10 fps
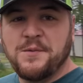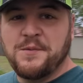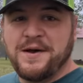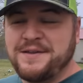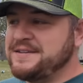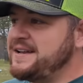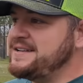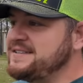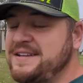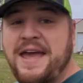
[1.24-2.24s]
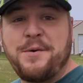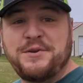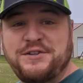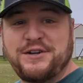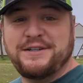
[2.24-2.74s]
Well, today's the day. We
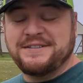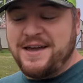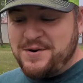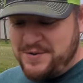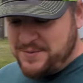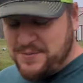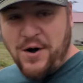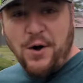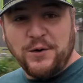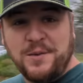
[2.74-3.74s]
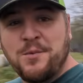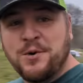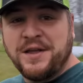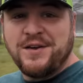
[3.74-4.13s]
just got an early morning